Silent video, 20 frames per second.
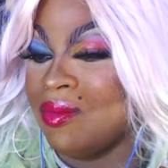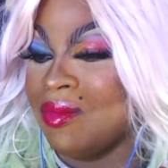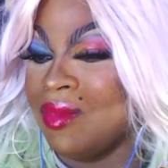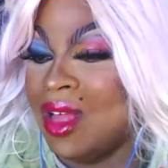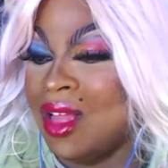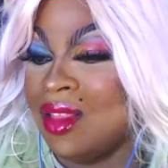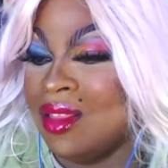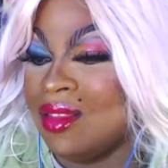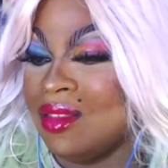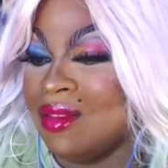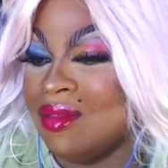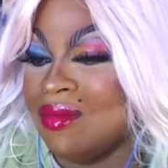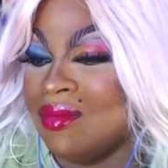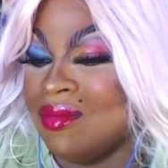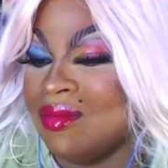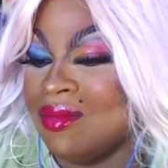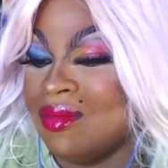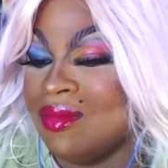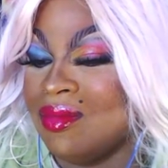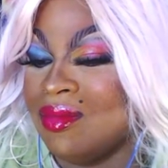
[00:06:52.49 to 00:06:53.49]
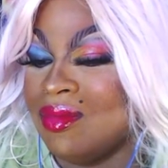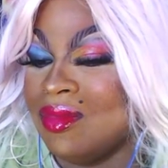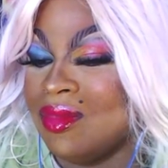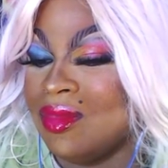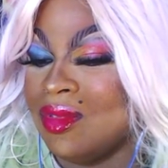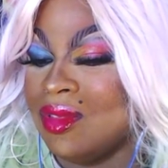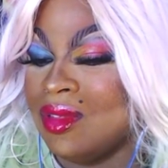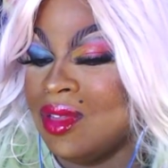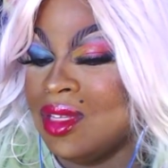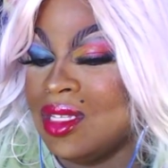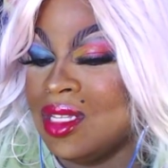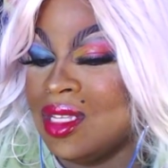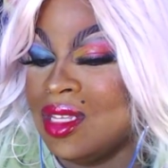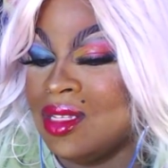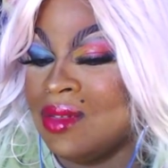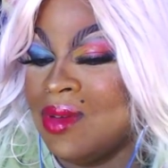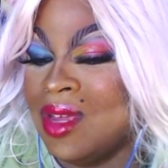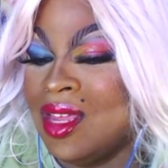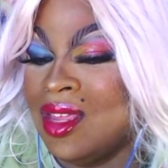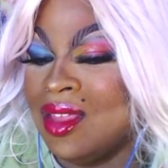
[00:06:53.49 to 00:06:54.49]
Well, is it
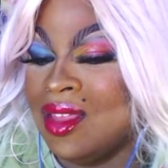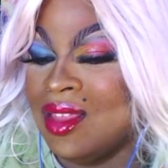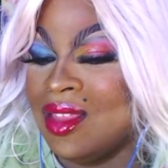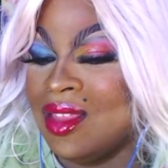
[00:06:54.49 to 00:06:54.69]
this way?